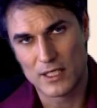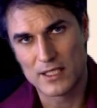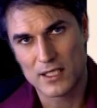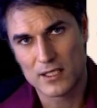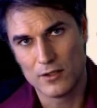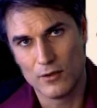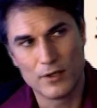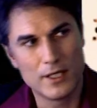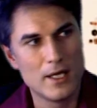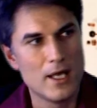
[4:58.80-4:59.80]
The black
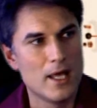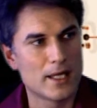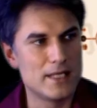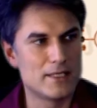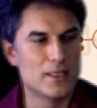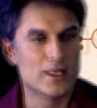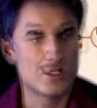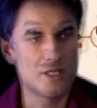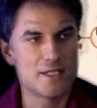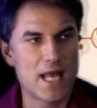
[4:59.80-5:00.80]
clue bowl
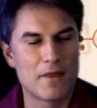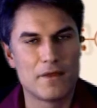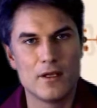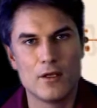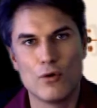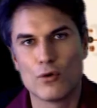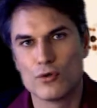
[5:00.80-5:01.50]
yin,